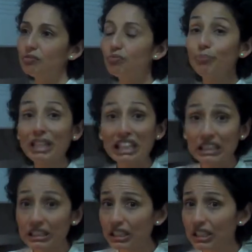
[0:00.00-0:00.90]

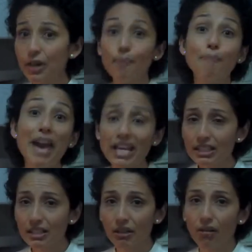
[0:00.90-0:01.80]
mint,
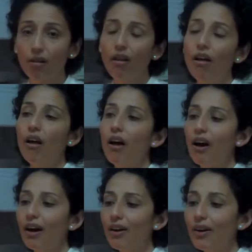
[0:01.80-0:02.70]
basil,
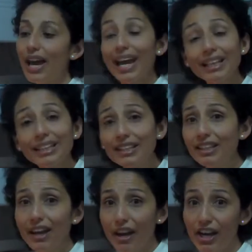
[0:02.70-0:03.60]

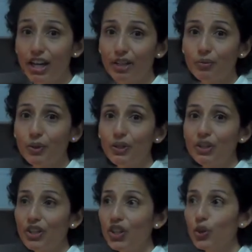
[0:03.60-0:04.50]
any herb
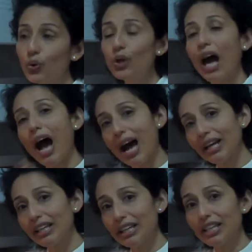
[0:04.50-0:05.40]
you could
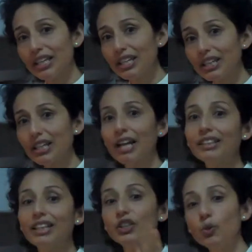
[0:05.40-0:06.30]
add in here,
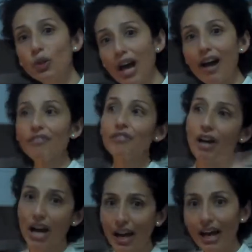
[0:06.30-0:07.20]
and then you'll have
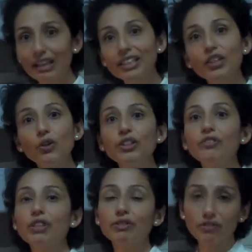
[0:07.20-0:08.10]
a little
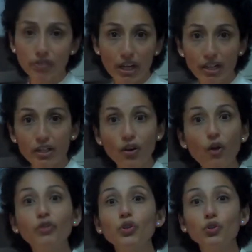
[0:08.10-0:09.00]
different flair
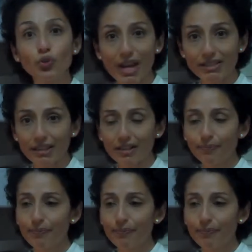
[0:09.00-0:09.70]
of your dressing.